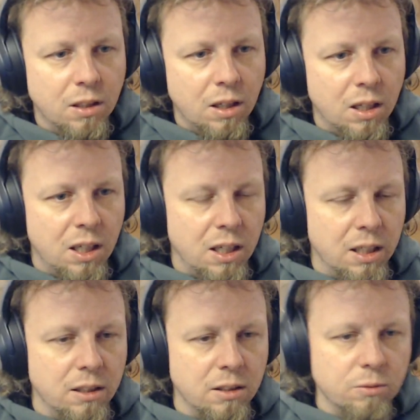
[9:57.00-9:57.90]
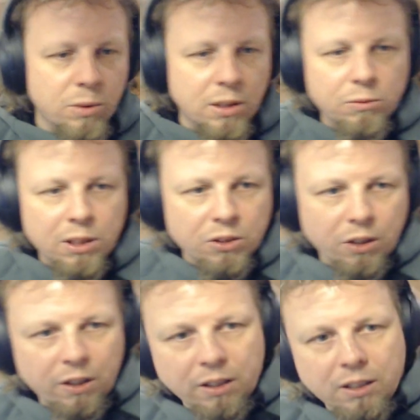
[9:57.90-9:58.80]
one of
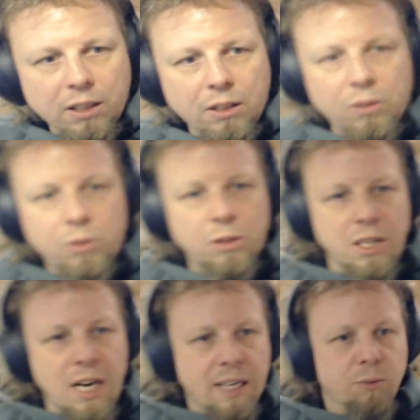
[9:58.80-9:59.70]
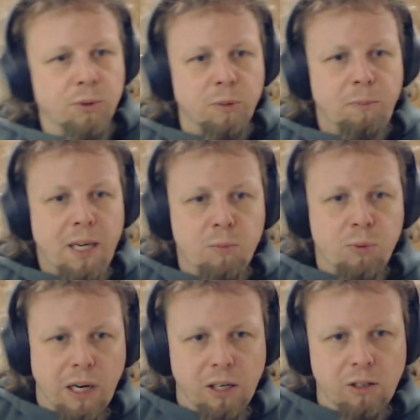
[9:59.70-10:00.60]
the things that I looked at was
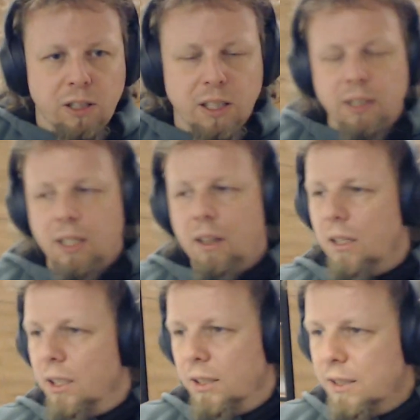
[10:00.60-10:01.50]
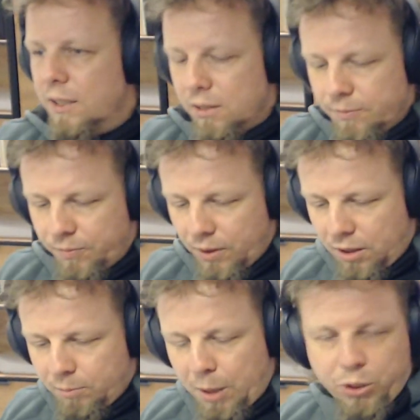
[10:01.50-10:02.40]
Pipewire, I think that's
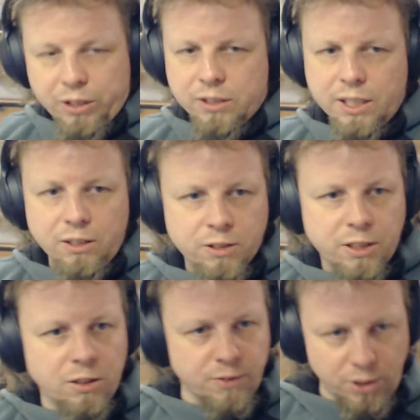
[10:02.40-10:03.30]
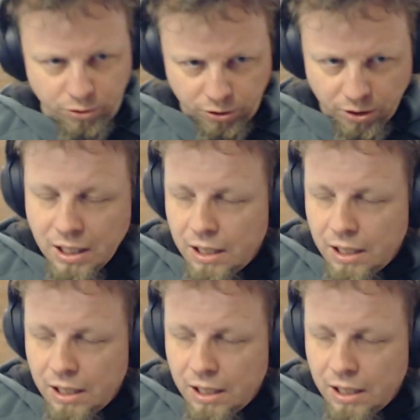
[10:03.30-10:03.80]
like Pipewire State of the Union,